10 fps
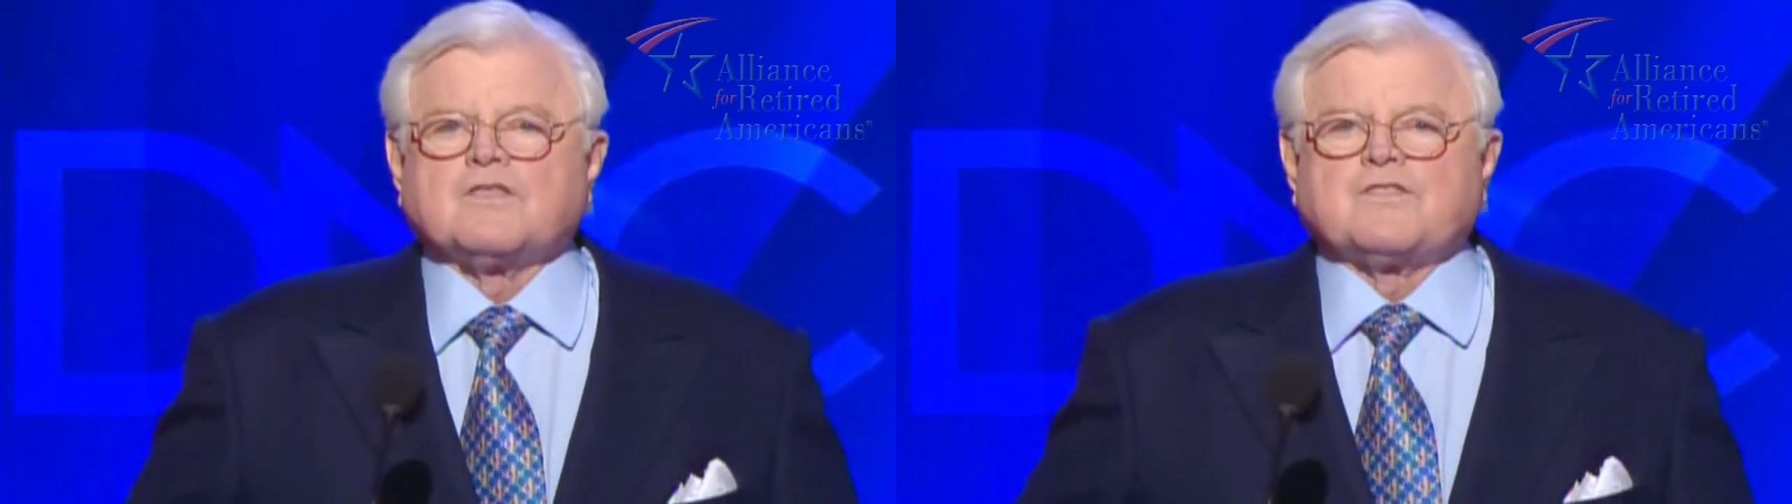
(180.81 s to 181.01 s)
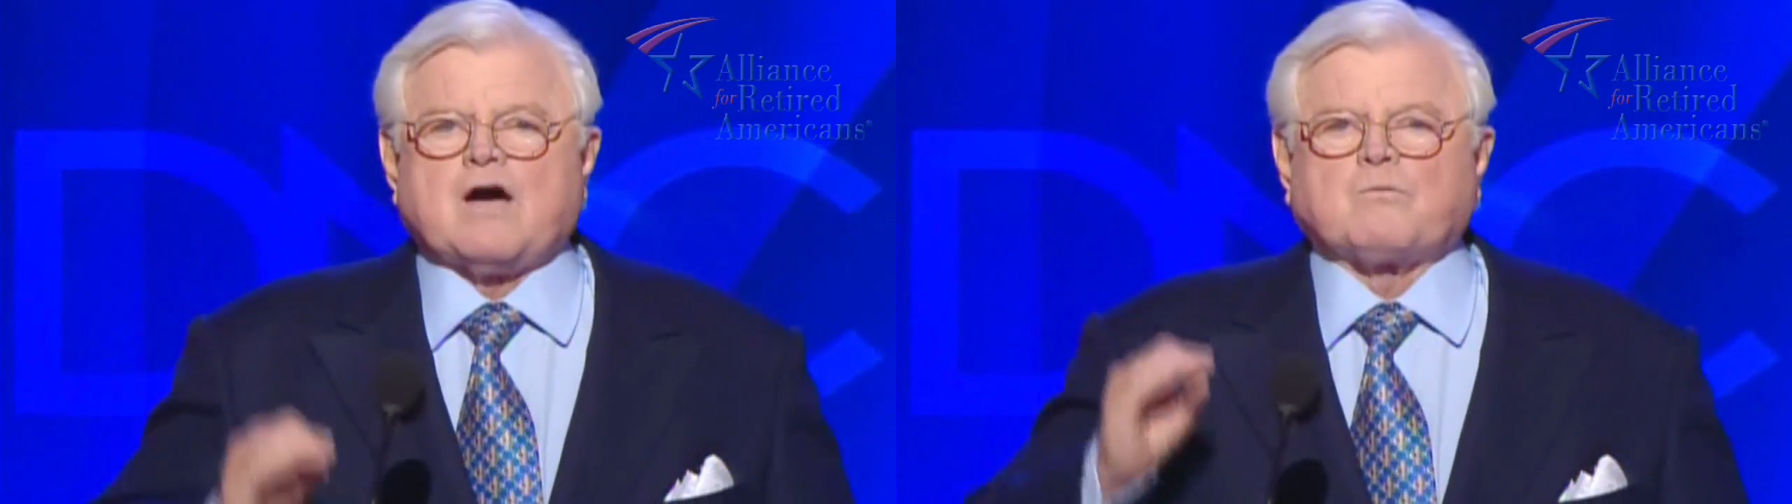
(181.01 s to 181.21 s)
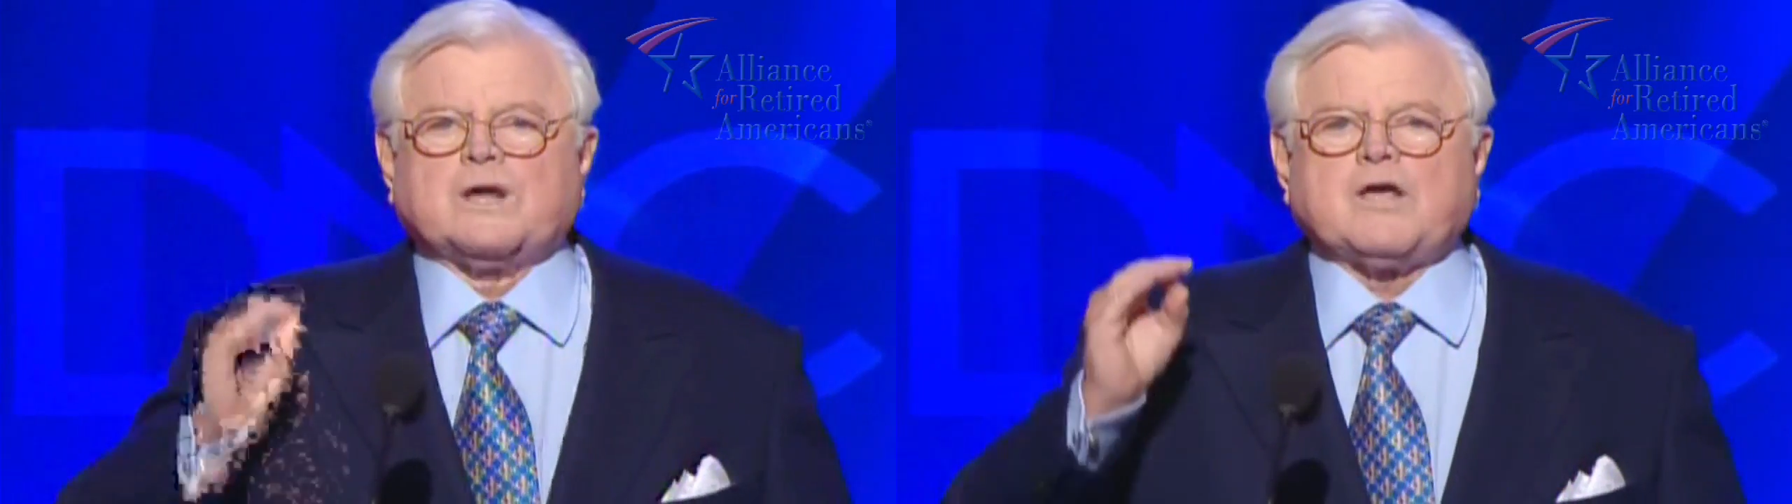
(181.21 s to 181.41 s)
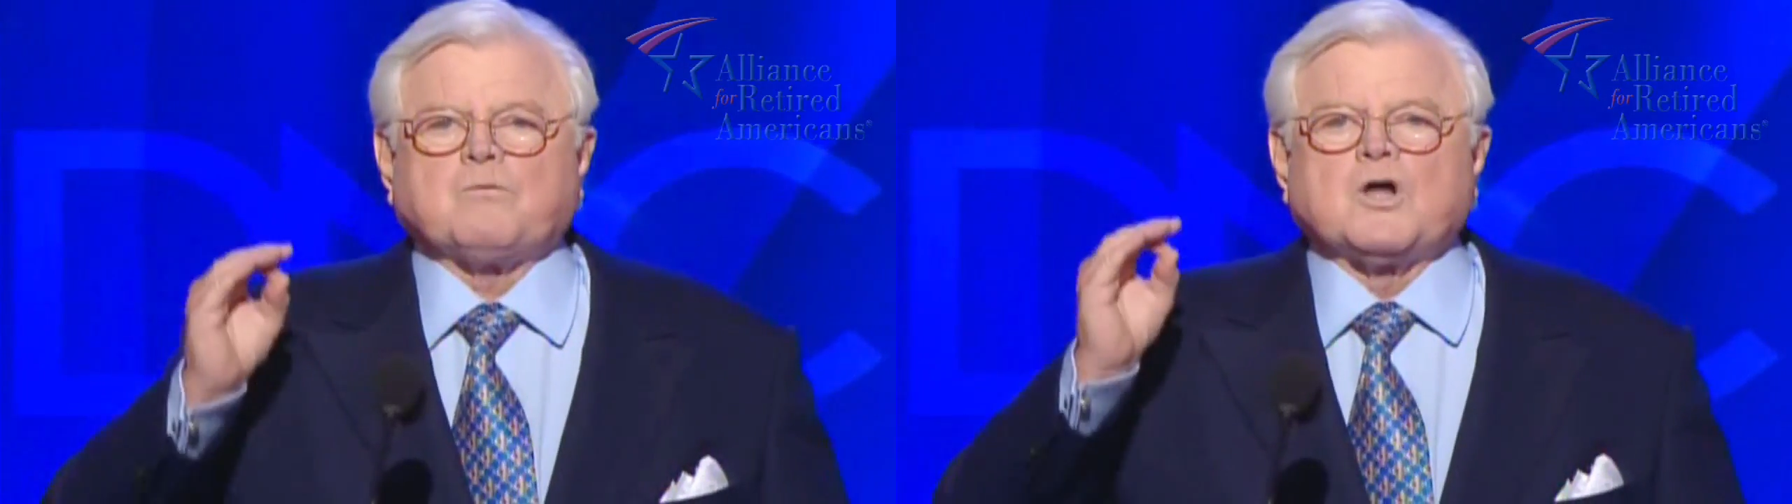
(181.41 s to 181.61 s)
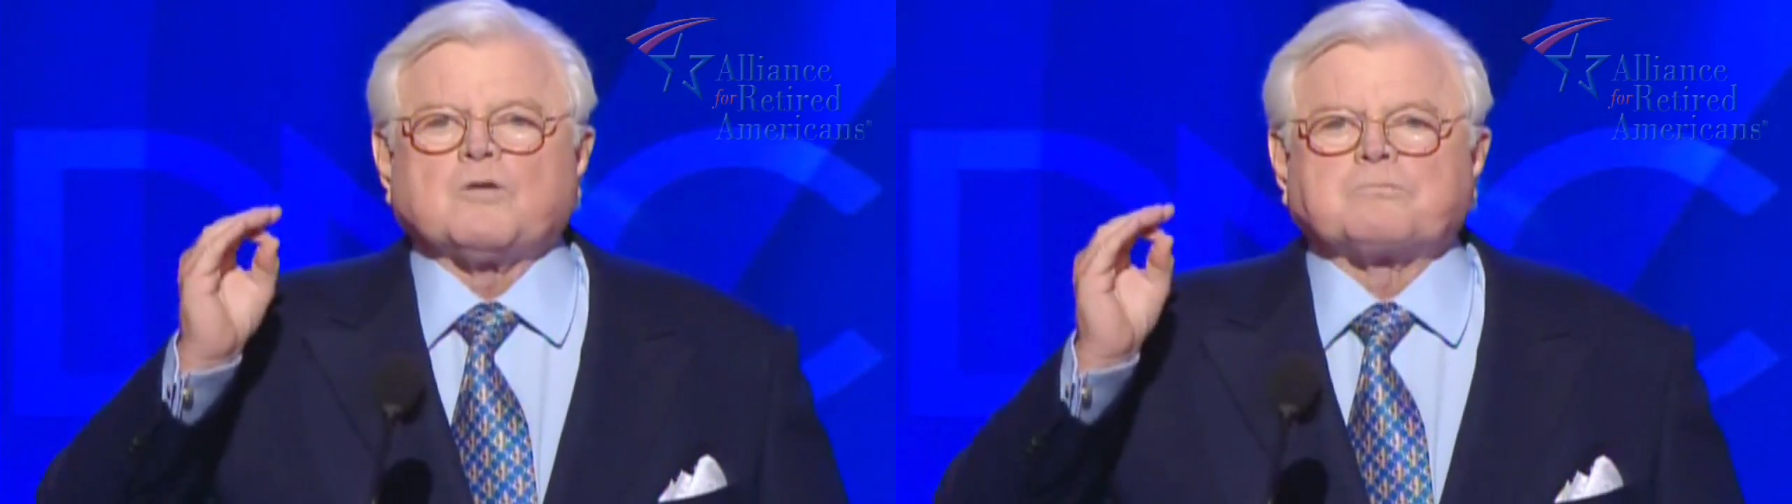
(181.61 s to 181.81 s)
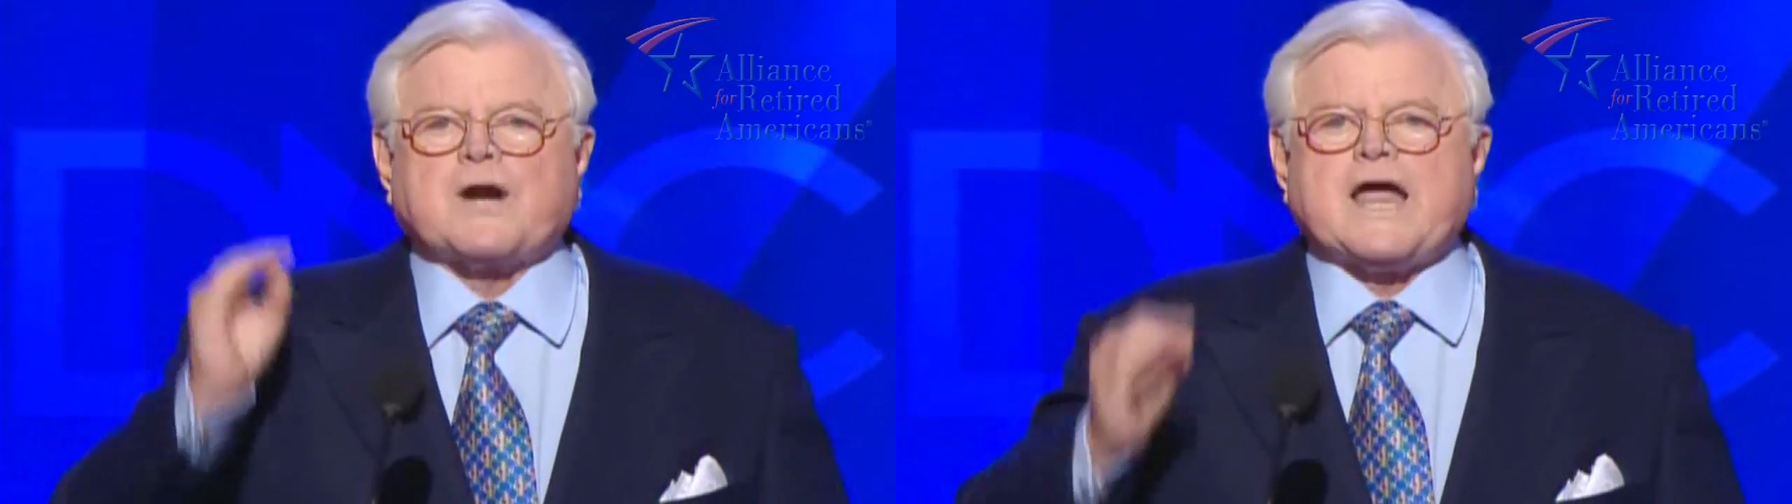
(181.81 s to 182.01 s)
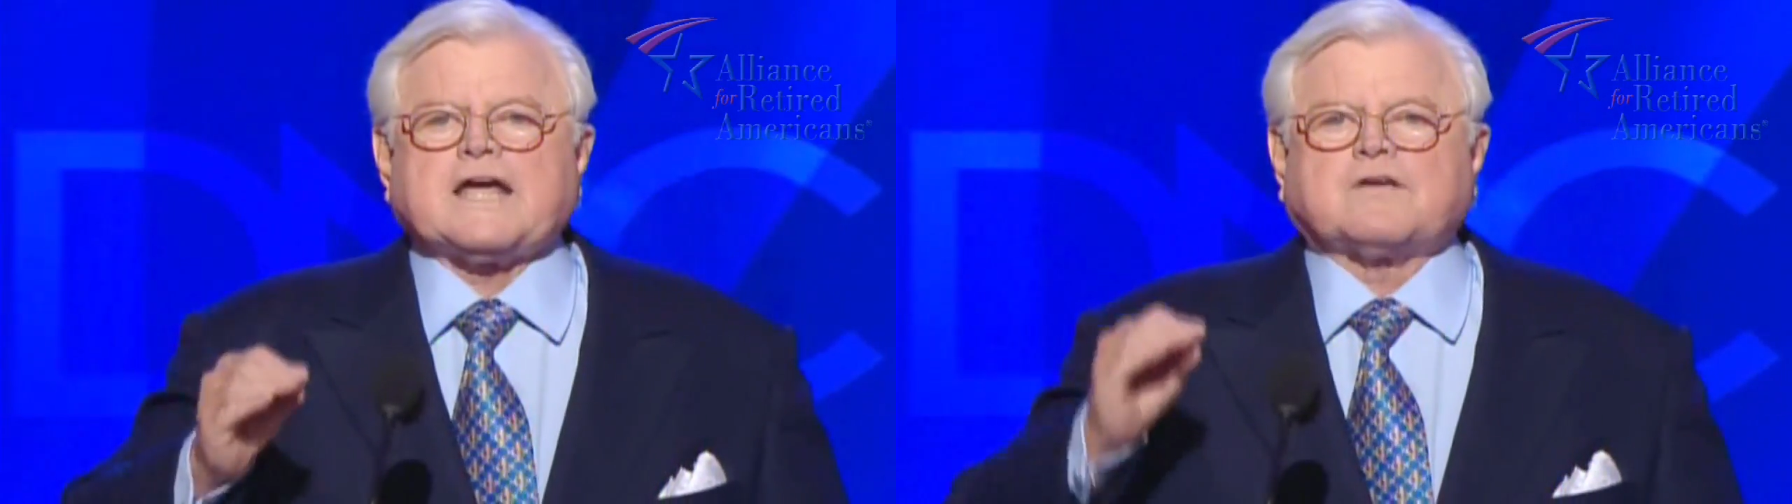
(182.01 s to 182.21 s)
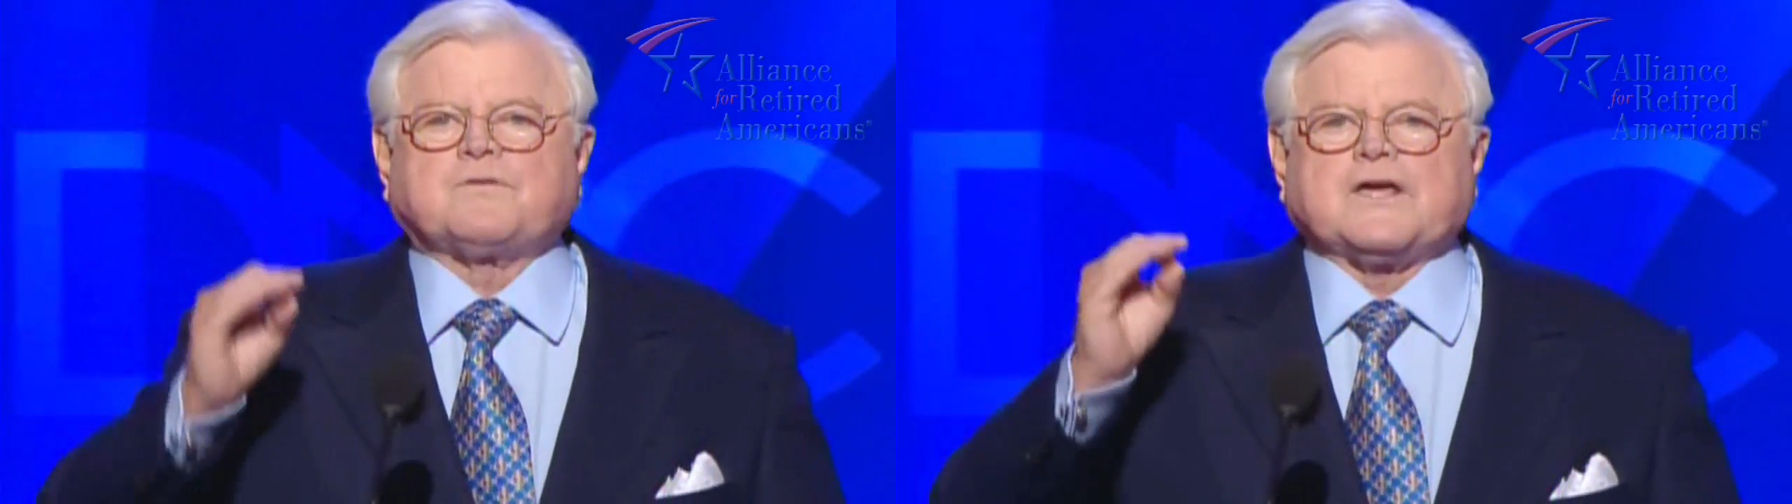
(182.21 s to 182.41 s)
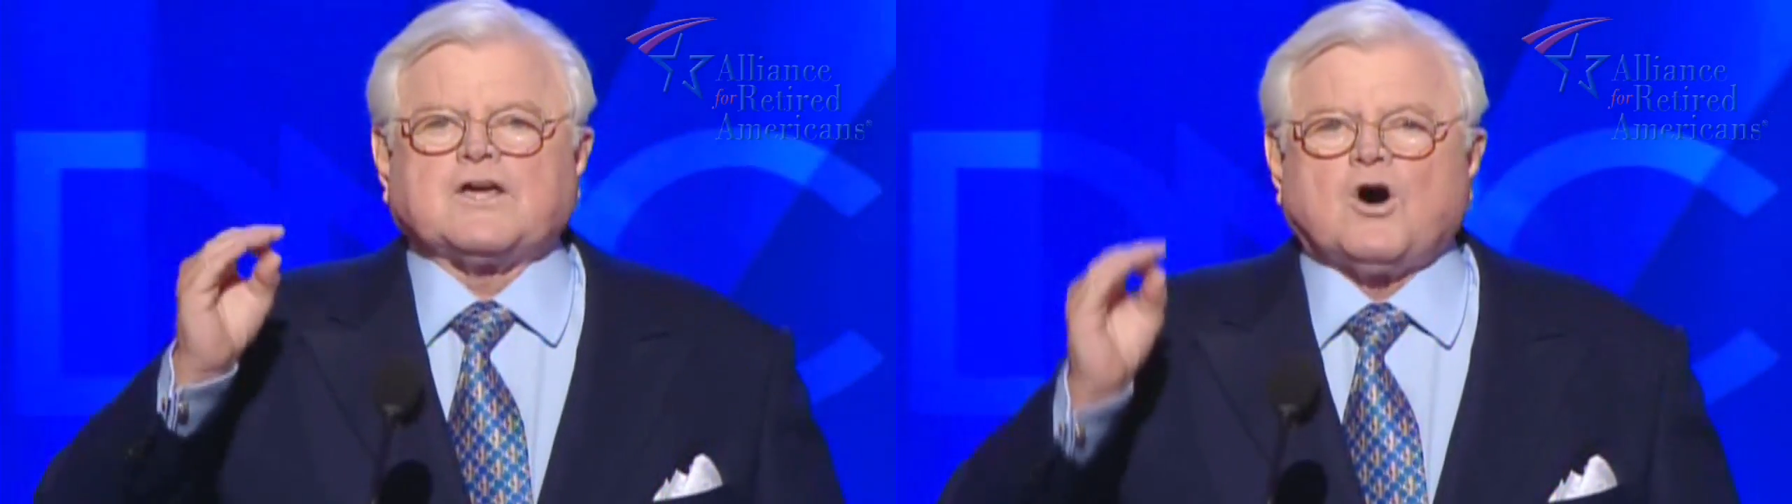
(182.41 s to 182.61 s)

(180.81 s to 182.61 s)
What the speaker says: that we will break the